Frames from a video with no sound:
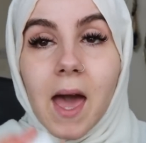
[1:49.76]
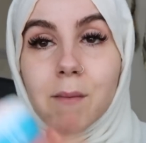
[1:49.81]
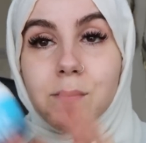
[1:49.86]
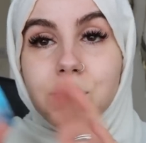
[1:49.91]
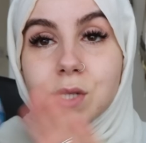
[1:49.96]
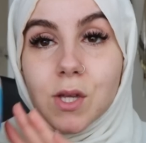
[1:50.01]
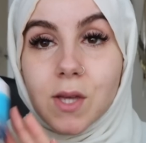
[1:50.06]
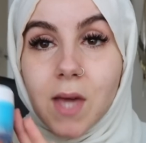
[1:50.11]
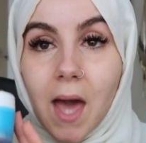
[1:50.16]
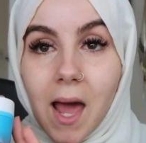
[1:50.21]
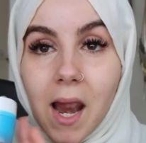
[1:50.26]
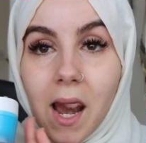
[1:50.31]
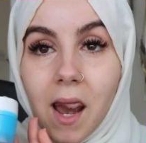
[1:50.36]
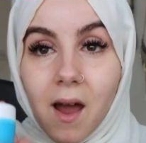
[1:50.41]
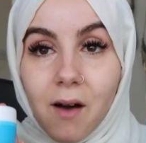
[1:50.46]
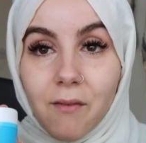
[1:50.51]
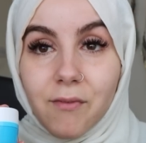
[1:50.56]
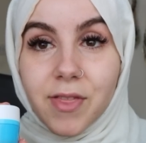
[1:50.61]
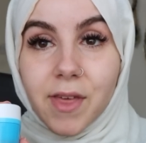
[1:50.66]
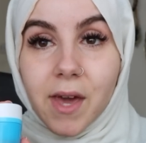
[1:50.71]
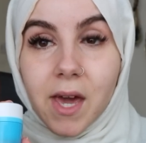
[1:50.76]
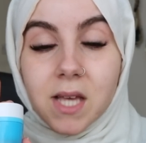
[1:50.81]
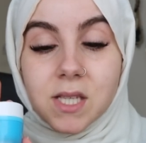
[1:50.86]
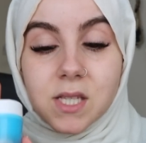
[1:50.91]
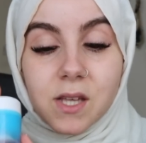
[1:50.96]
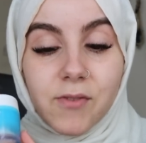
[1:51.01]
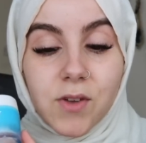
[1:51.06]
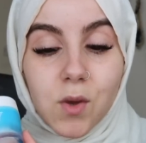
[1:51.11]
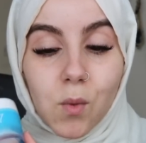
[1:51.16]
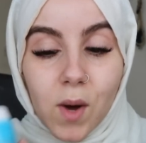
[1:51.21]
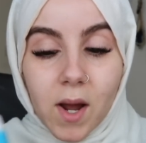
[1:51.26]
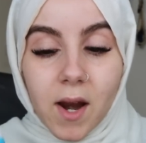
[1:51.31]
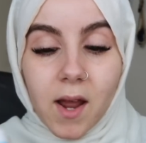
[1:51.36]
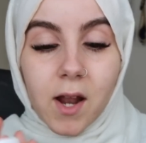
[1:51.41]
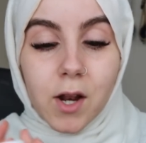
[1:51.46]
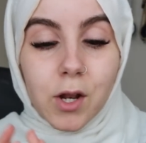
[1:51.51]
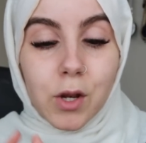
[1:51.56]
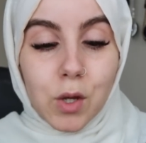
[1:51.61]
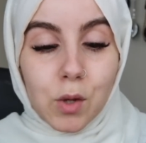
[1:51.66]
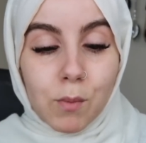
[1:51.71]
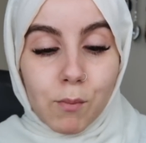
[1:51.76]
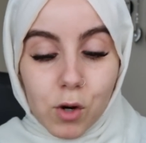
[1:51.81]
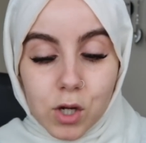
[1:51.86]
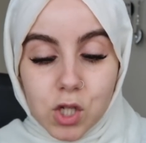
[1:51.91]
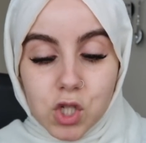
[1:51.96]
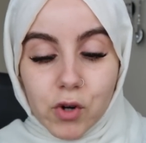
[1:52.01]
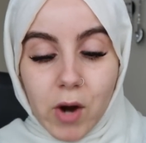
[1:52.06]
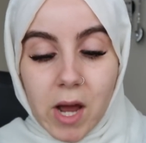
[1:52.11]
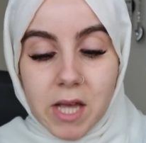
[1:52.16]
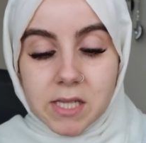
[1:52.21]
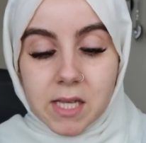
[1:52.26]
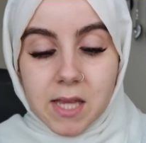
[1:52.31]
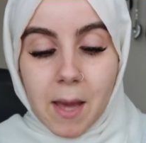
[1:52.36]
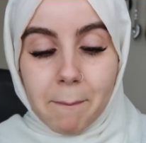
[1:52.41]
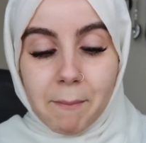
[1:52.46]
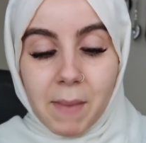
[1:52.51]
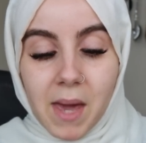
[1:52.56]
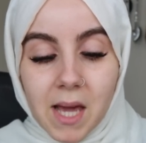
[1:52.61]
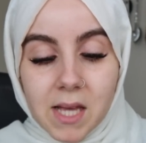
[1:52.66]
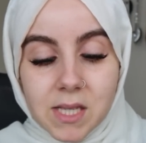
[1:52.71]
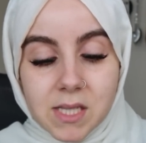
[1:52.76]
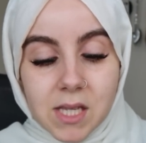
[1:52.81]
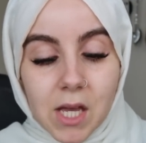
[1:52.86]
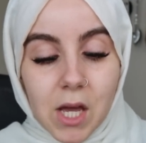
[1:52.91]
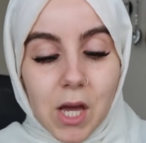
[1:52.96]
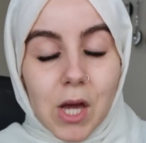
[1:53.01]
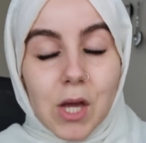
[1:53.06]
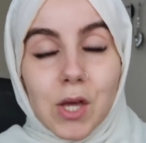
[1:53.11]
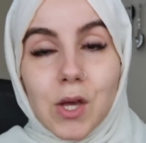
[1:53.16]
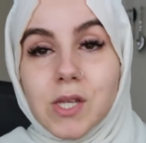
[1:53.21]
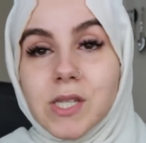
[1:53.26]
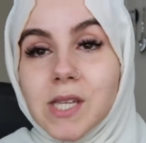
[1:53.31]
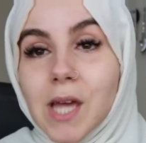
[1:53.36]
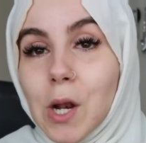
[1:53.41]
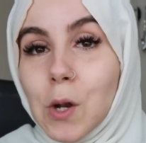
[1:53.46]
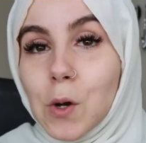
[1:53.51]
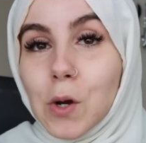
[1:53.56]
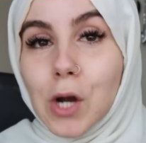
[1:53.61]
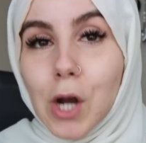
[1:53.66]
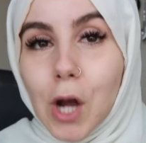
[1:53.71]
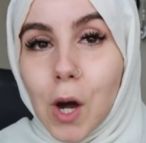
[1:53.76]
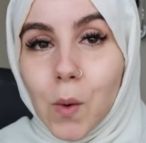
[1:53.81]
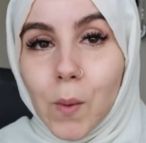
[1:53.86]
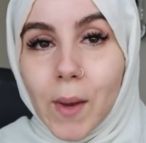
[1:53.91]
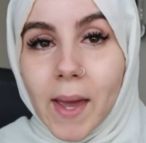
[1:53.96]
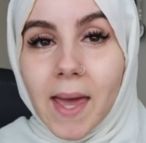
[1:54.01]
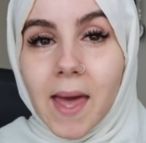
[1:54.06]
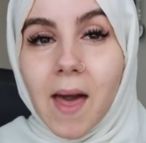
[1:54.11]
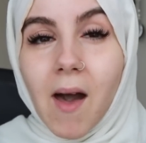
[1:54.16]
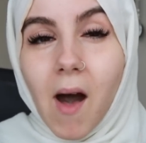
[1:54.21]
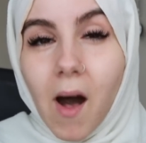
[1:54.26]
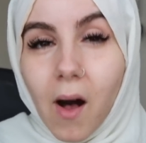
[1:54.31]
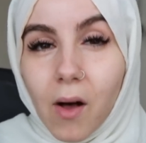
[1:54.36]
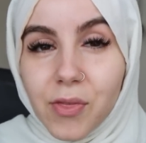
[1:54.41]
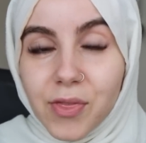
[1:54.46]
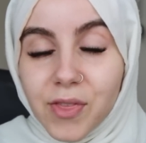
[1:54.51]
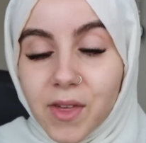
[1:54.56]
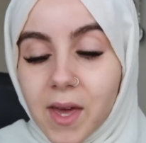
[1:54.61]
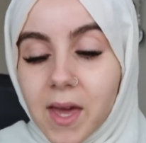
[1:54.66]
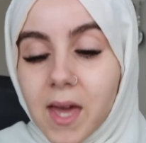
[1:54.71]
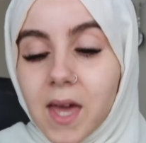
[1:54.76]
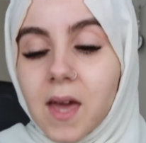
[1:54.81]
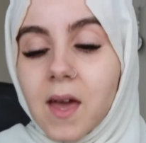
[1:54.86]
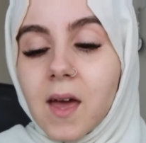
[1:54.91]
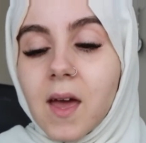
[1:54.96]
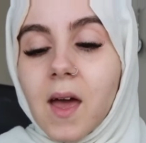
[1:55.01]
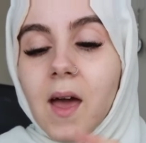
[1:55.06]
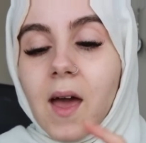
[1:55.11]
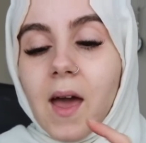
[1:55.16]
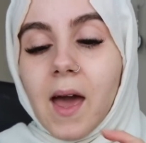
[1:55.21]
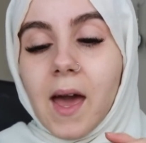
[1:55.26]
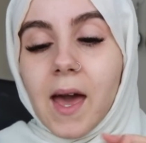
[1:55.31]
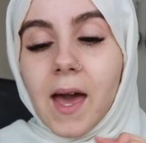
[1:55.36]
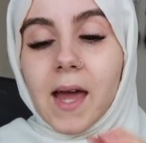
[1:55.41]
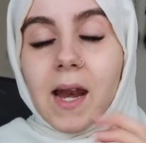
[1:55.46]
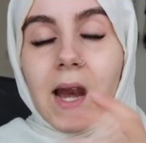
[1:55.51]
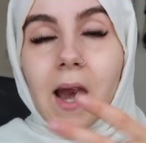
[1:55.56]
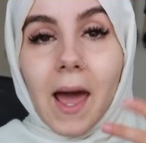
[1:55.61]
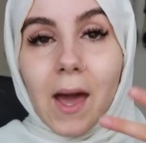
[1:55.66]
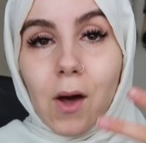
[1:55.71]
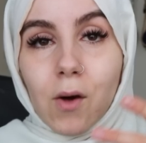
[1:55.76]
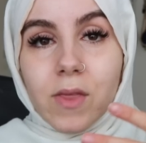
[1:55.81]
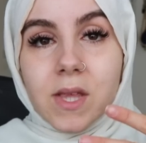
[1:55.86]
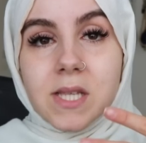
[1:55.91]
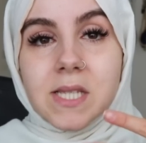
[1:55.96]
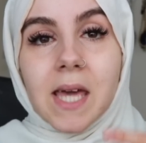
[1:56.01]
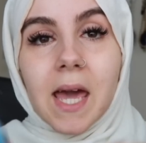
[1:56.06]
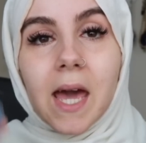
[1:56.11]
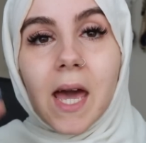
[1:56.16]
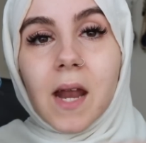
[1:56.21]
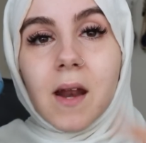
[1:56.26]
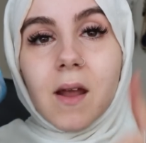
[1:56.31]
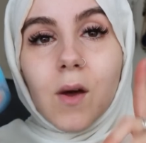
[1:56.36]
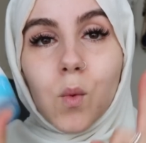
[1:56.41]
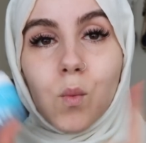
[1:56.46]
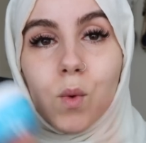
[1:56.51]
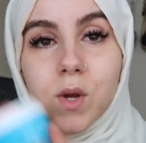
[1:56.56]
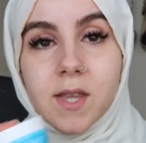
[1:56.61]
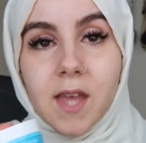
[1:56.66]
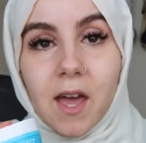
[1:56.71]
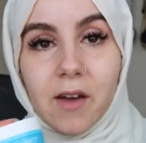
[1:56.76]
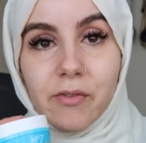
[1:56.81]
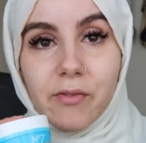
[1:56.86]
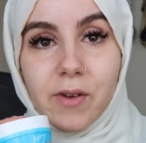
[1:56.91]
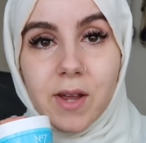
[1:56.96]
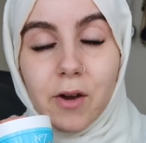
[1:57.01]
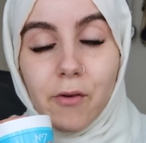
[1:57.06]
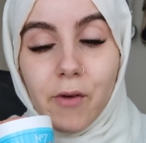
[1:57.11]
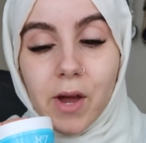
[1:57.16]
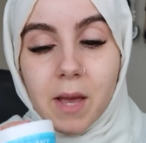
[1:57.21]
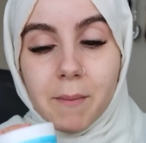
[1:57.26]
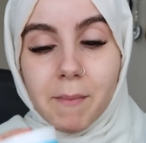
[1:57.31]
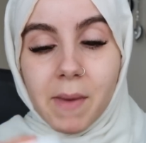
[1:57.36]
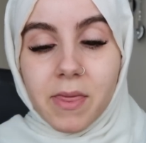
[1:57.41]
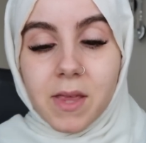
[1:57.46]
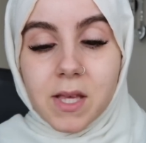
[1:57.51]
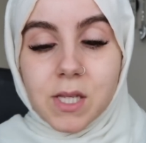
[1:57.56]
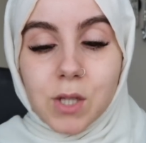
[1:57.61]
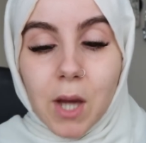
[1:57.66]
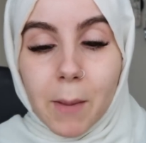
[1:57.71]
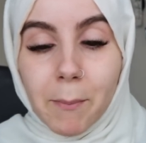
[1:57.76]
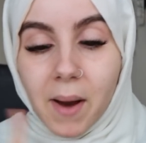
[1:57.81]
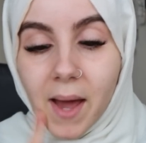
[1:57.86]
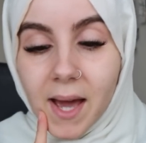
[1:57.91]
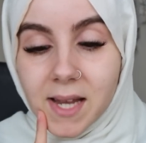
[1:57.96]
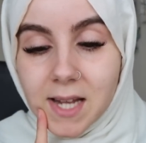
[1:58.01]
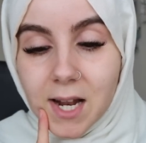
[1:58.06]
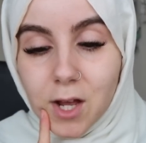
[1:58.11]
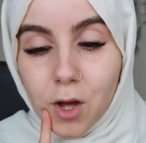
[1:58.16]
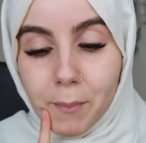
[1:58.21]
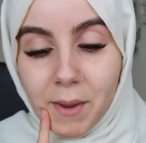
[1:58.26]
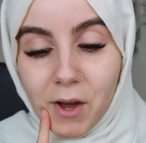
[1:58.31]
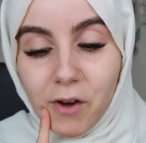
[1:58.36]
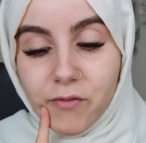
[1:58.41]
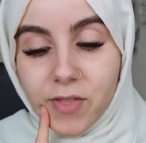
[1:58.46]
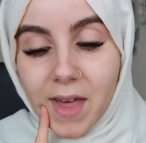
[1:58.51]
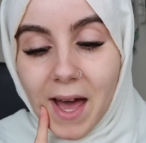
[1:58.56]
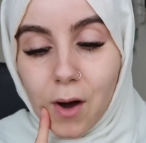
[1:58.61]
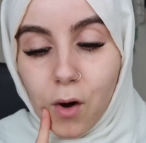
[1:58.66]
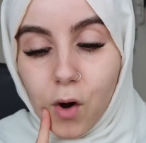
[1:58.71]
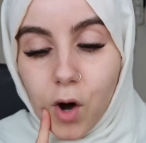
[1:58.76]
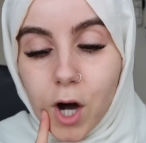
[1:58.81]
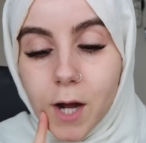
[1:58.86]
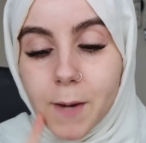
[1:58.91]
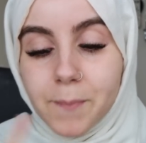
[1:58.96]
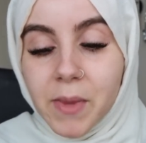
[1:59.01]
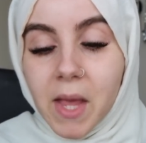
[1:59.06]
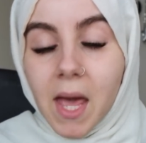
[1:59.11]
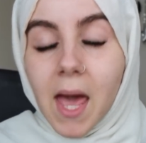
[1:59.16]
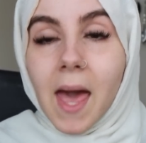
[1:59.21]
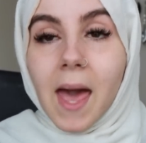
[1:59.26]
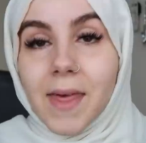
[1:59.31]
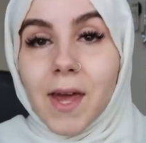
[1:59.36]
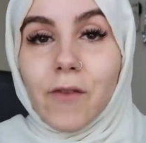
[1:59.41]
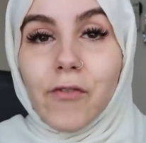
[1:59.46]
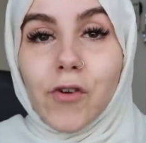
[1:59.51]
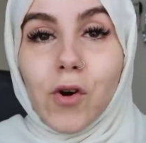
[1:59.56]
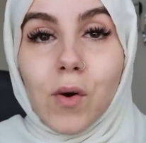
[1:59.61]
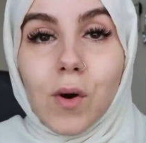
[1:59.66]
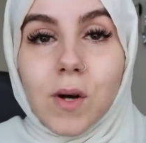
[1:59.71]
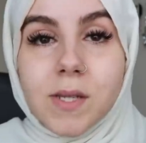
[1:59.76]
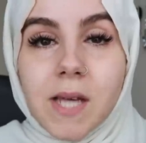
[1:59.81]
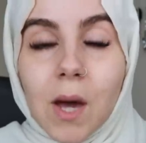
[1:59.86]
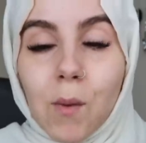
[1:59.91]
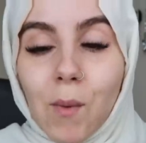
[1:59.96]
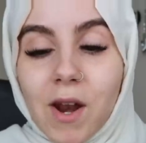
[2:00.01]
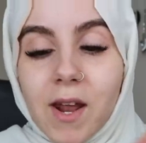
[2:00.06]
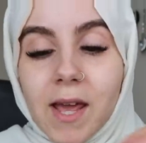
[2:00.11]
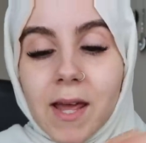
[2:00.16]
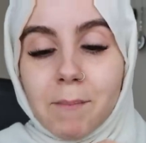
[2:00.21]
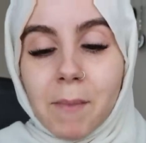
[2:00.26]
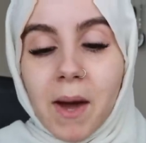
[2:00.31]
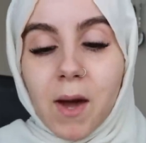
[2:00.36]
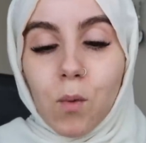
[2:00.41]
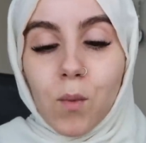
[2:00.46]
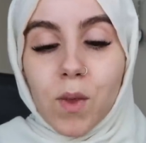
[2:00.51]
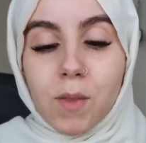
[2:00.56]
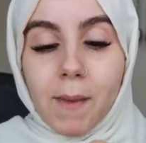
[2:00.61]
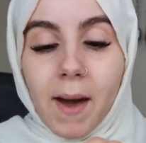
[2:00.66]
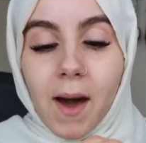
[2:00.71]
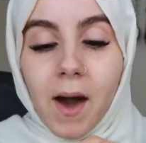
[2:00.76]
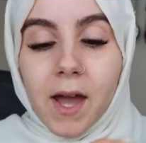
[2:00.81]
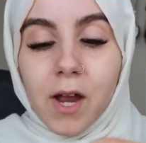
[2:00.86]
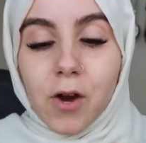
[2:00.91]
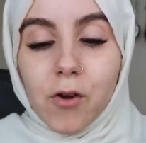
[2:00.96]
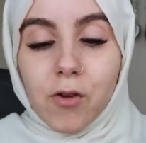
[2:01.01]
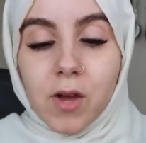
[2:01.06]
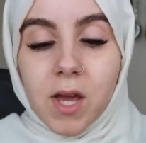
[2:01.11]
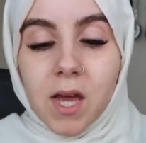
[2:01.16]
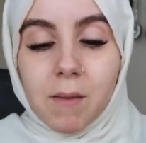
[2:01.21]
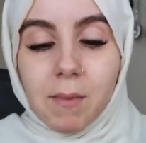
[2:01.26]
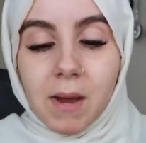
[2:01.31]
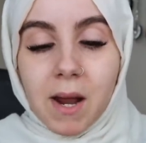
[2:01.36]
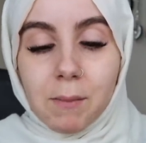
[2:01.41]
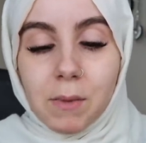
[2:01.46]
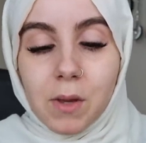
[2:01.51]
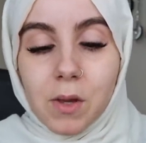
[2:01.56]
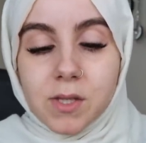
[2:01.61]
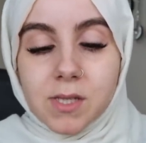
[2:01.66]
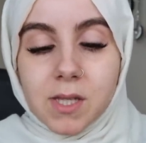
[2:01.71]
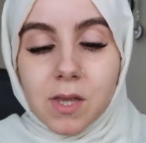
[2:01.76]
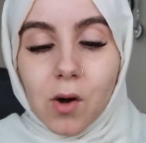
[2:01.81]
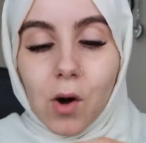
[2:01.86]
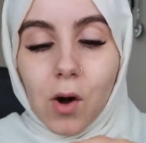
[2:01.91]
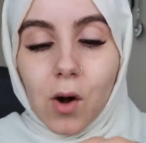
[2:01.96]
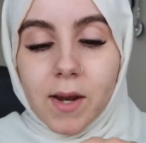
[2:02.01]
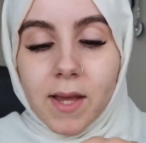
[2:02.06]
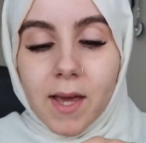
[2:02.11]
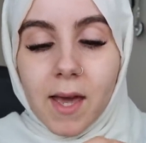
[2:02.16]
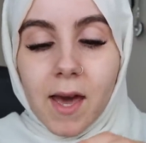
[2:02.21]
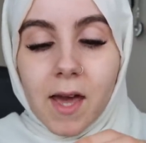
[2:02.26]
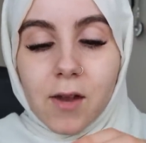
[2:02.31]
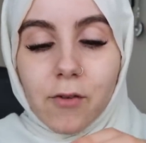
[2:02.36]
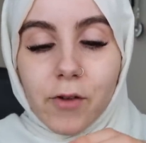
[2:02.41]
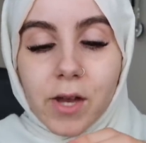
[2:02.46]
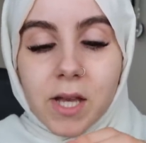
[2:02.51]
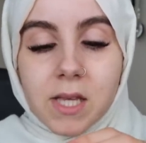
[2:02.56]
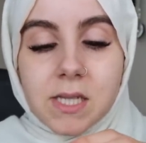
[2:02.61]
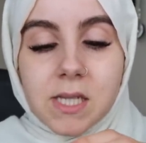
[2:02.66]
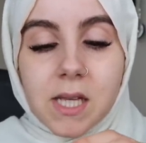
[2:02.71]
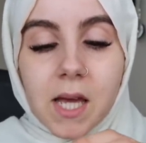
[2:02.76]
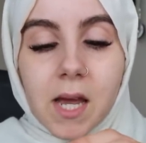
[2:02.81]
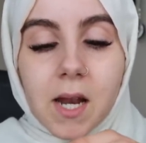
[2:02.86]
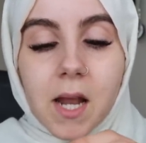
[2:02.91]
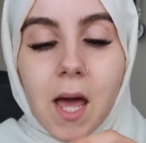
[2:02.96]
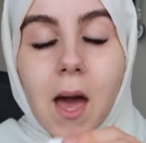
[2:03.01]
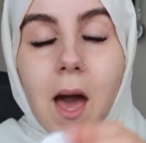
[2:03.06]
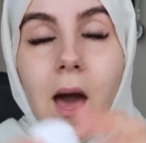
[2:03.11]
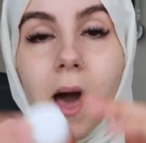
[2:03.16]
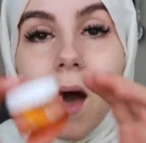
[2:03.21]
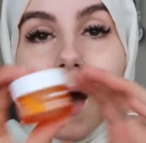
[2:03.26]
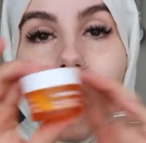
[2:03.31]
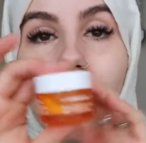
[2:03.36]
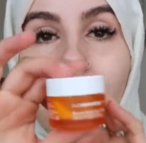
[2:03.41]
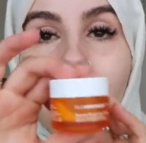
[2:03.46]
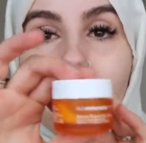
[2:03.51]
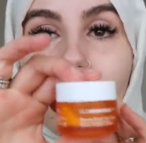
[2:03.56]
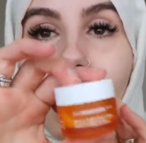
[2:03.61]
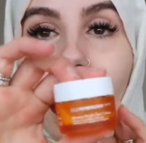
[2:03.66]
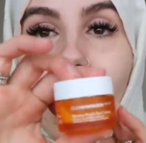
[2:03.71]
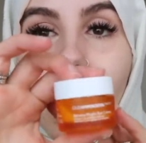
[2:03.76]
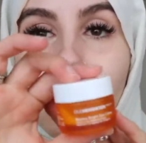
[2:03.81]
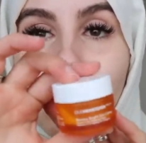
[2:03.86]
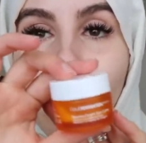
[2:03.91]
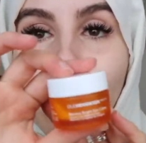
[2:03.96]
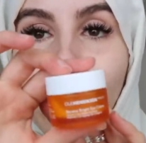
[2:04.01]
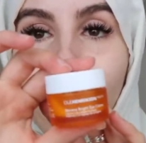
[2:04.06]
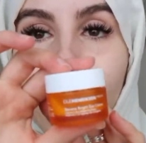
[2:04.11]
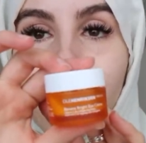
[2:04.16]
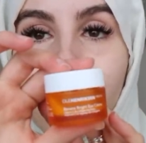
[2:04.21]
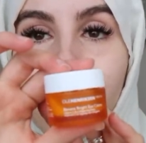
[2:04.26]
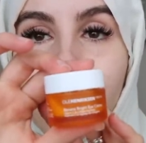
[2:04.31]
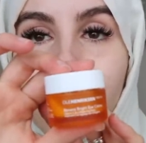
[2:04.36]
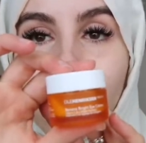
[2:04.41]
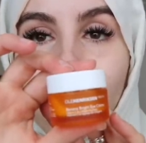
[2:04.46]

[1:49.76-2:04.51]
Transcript: So yeah, love this. If you want a new moisturizer that makes your skin look glowy, healthy and light on the skin, would definitely recommend this. So I applied a little bit of that on, and of course I went in with my eye cream, and I'm using the Ollie Henriksen eye brightening